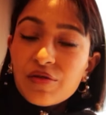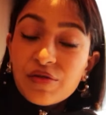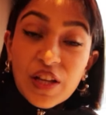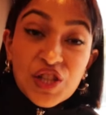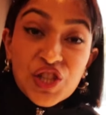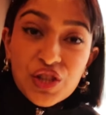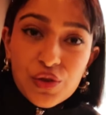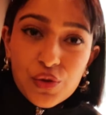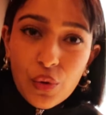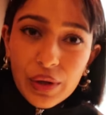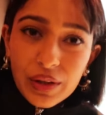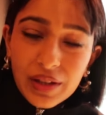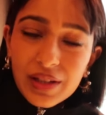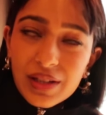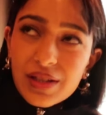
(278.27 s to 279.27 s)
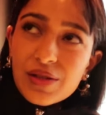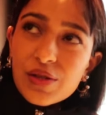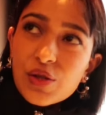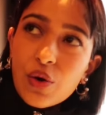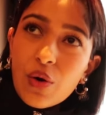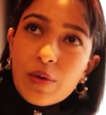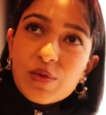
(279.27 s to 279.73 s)
flushed the toilet.
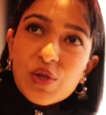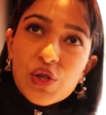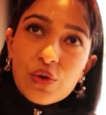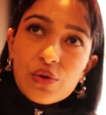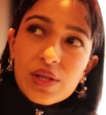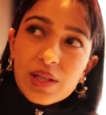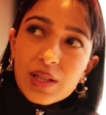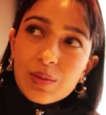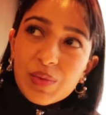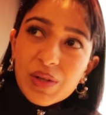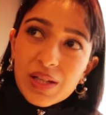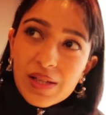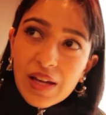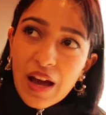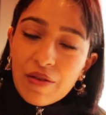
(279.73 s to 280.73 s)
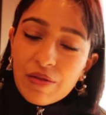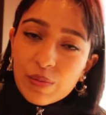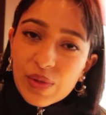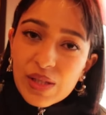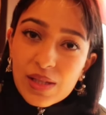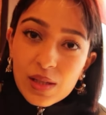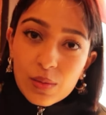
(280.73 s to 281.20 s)
So I'm so sleepy because I haven't
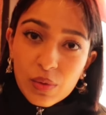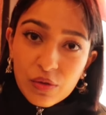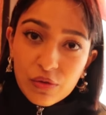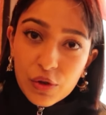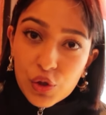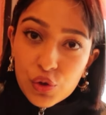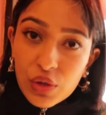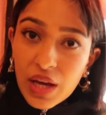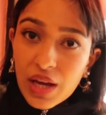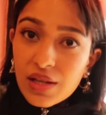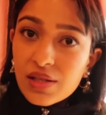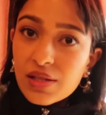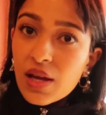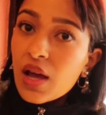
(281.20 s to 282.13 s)
been sleeping for 2 days.